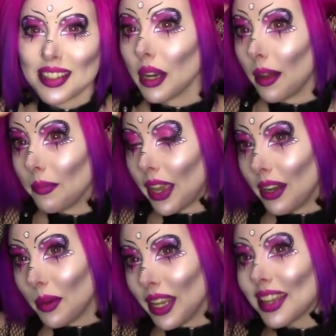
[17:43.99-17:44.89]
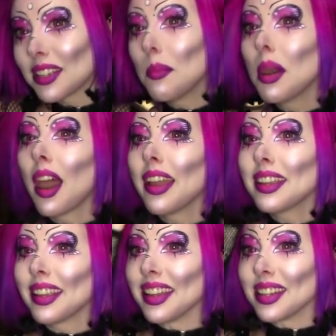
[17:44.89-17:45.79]
But anyway, yes, I'm
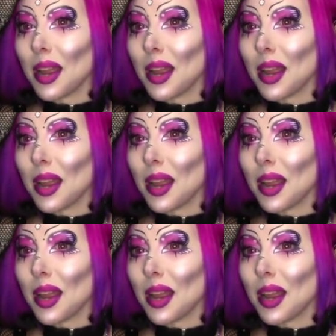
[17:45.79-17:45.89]
liking it.